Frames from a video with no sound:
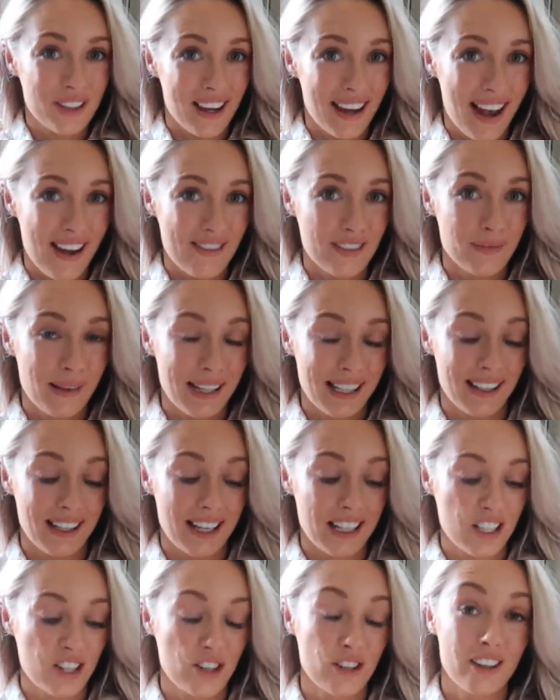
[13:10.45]
that I have in my
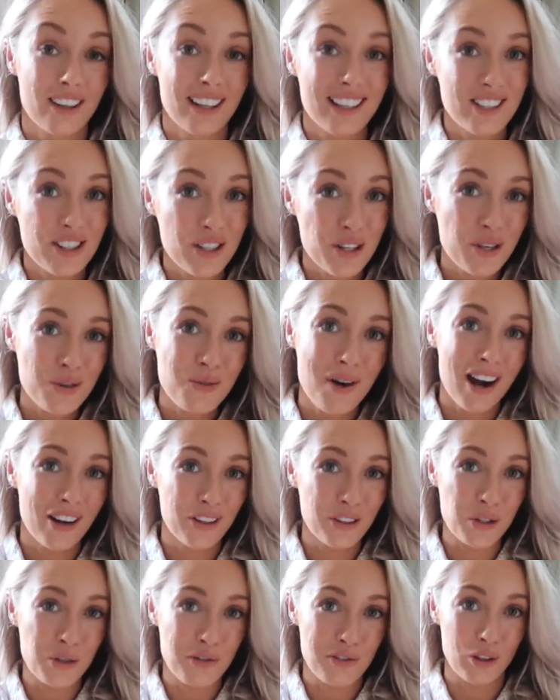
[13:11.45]
collection that I do wear
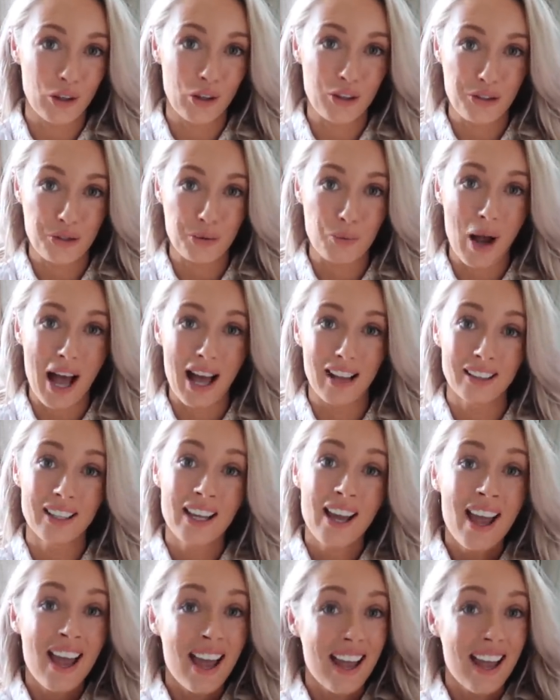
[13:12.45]
an awful lot as well